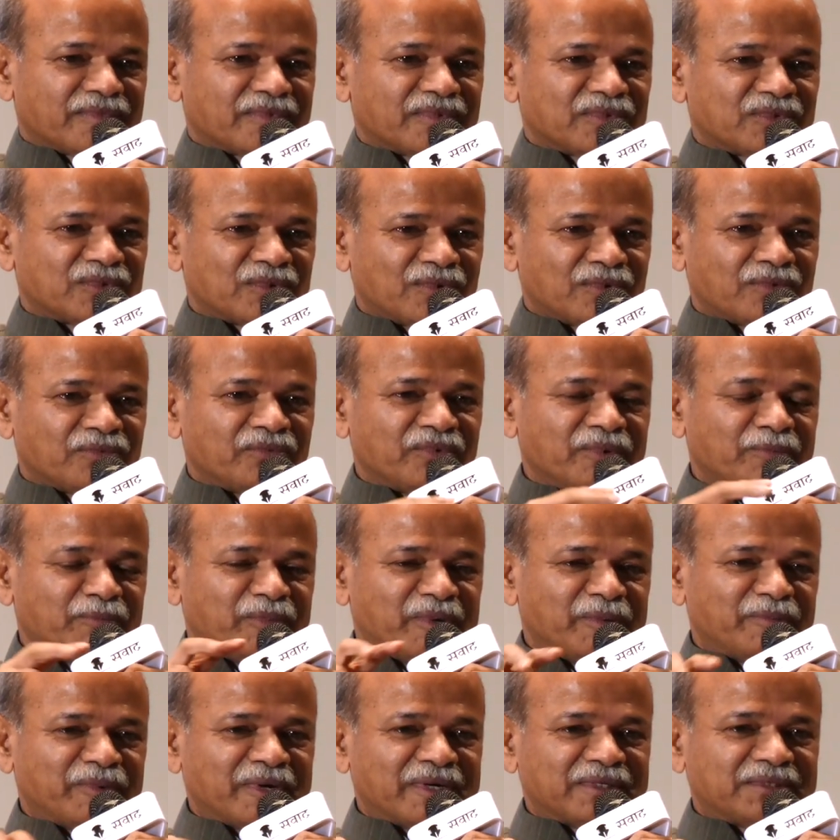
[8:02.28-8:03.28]
So we
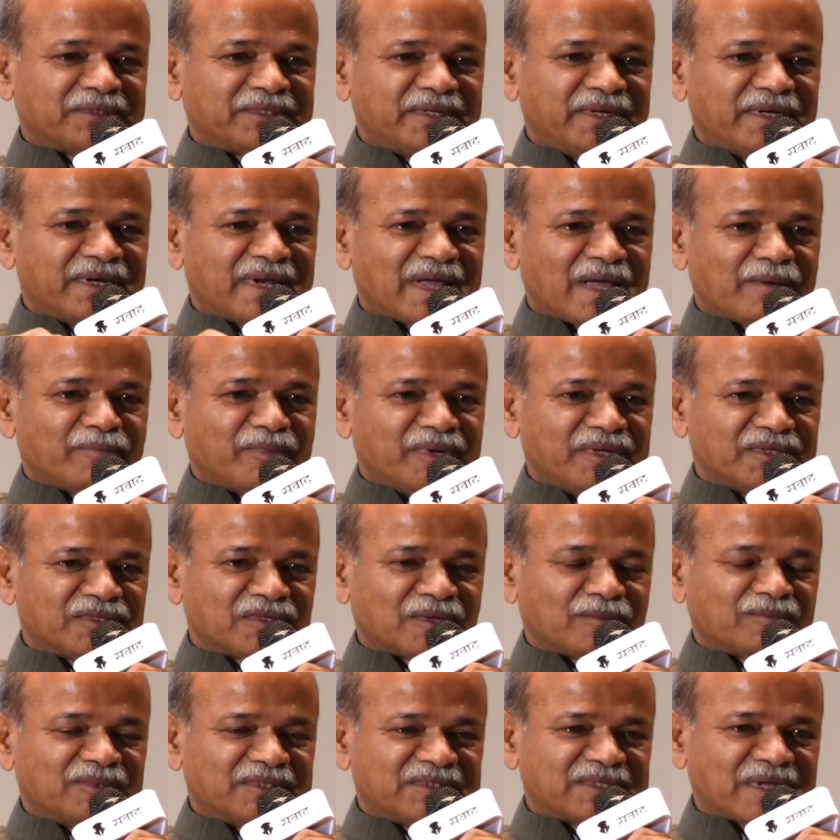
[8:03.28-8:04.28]
prepared 3 libraries
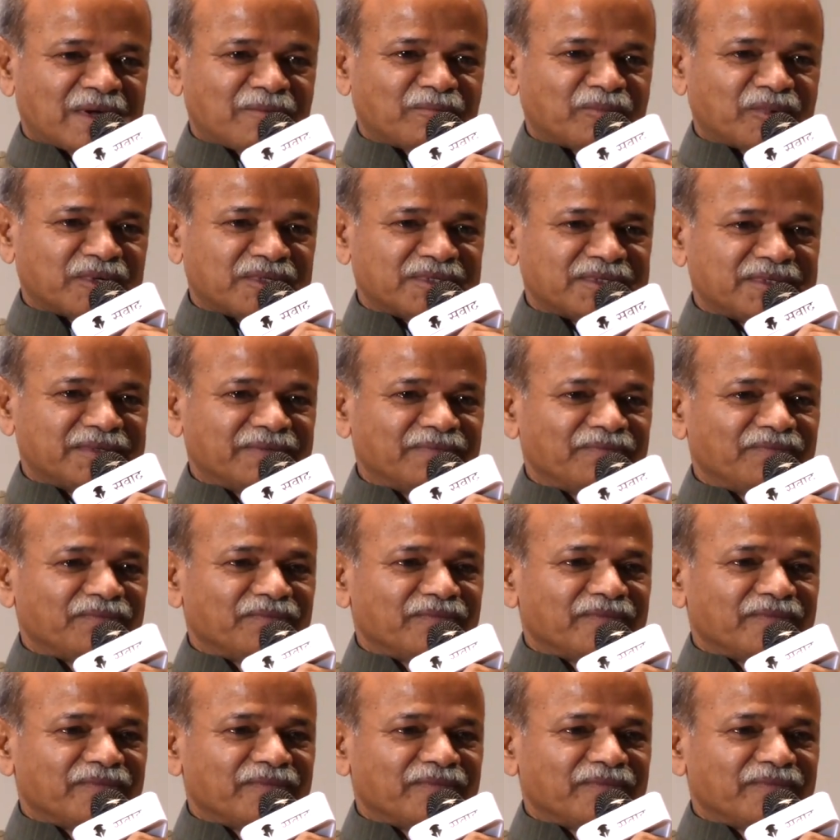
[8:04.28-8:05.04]
of the samples.